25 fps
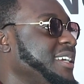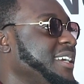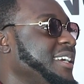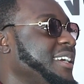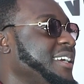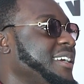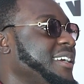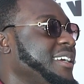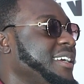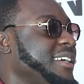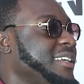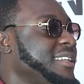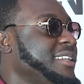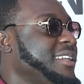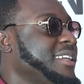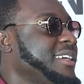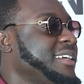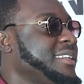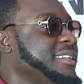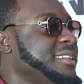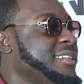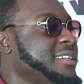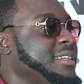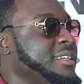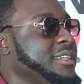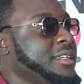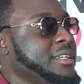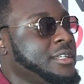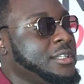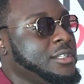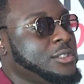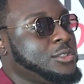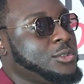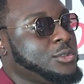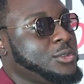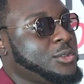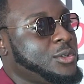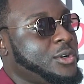Yeah, and then
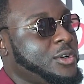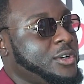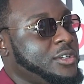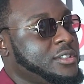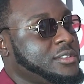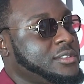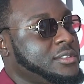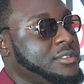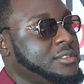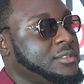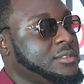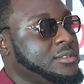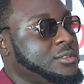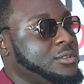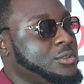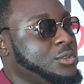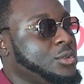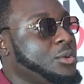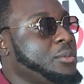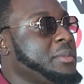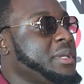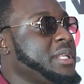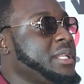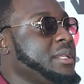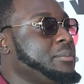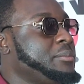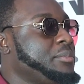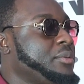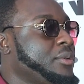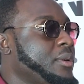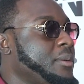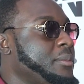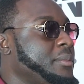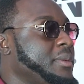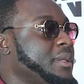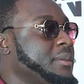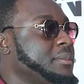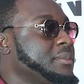it will cause so many
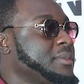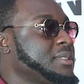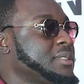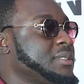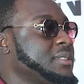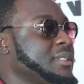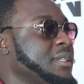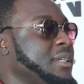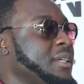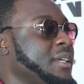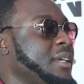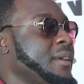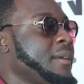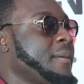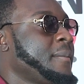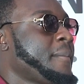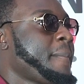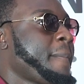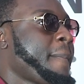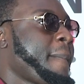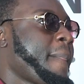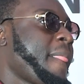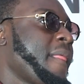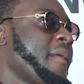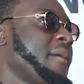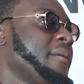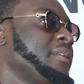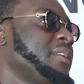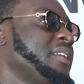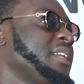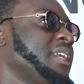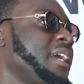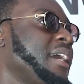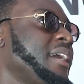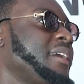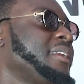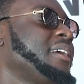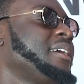problems. And
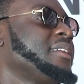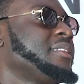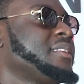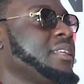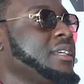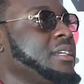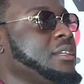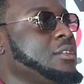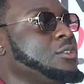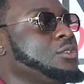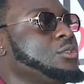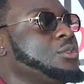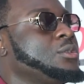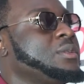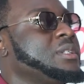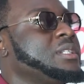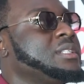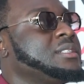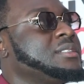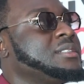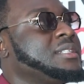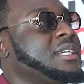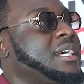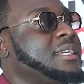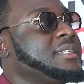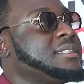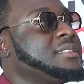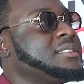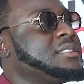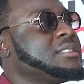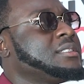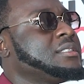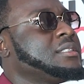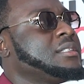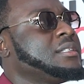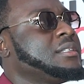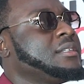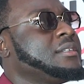the other thing too is that
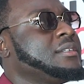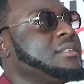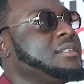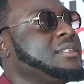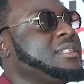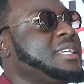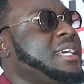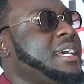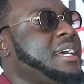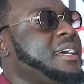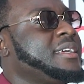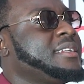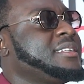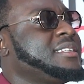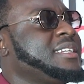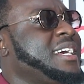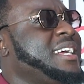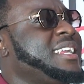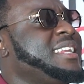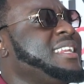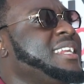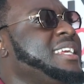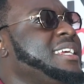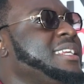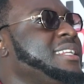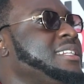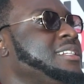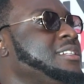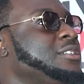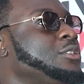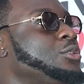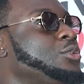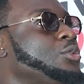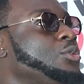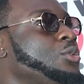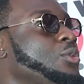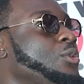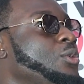there are
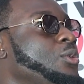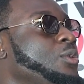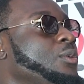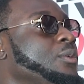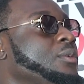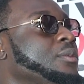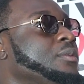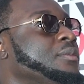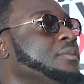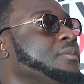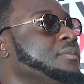ladies who